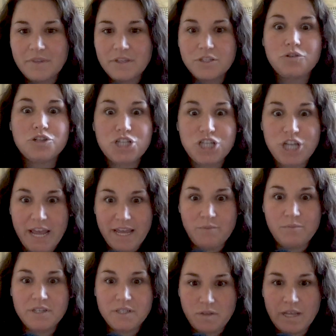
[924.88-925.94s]
So
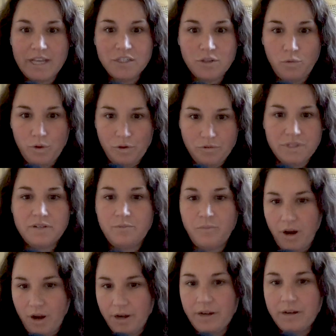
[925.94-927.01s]
shame is is a
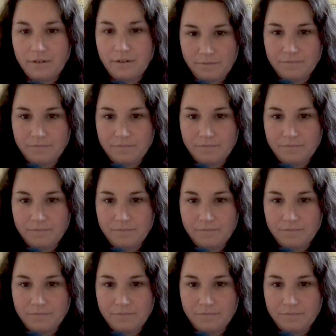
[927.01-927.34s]
wounded part.